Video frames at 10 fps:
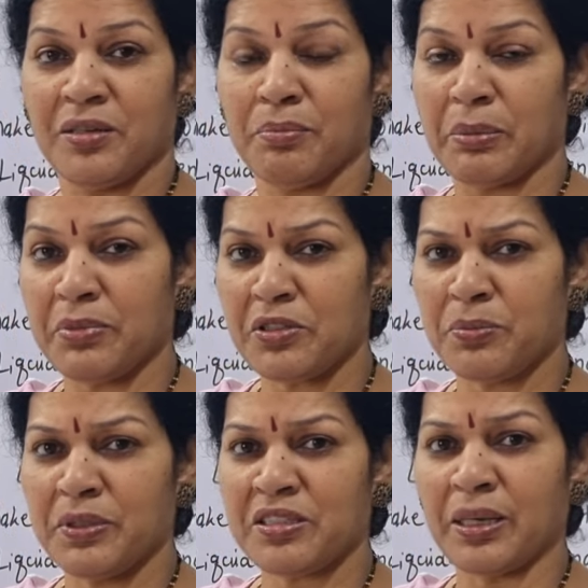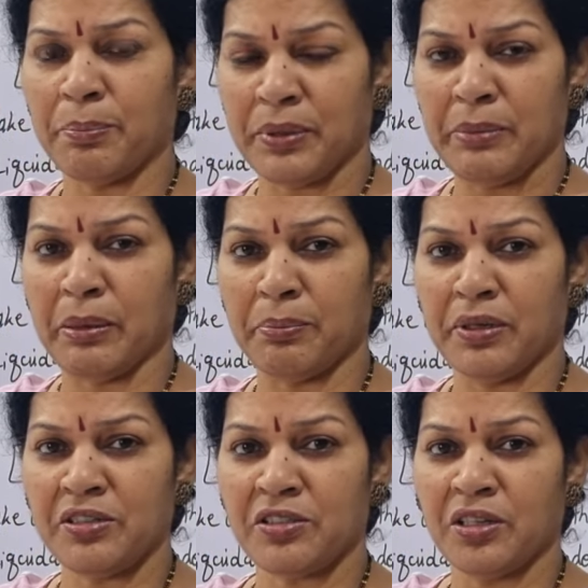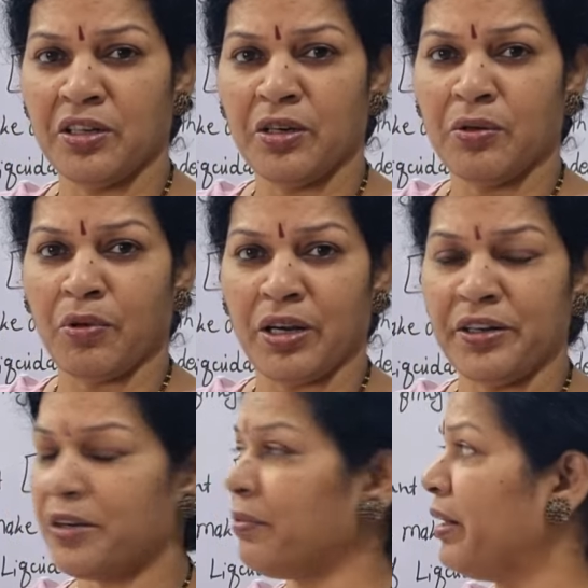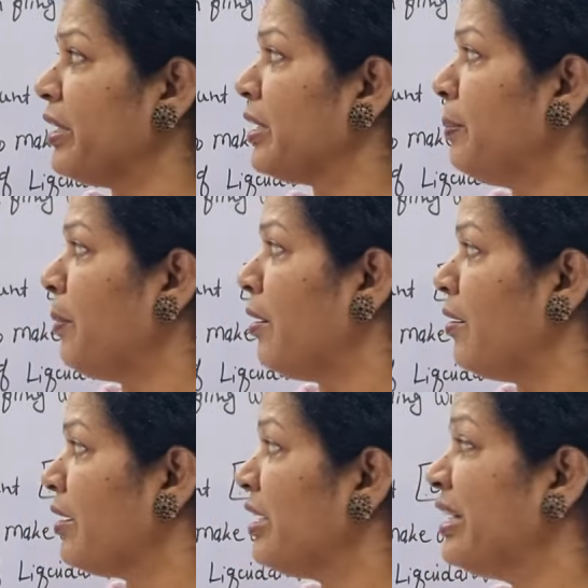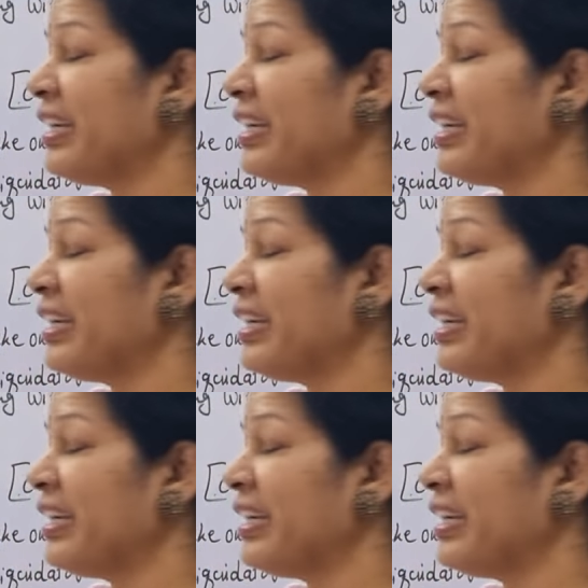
Members means company members, voluntary winding up, or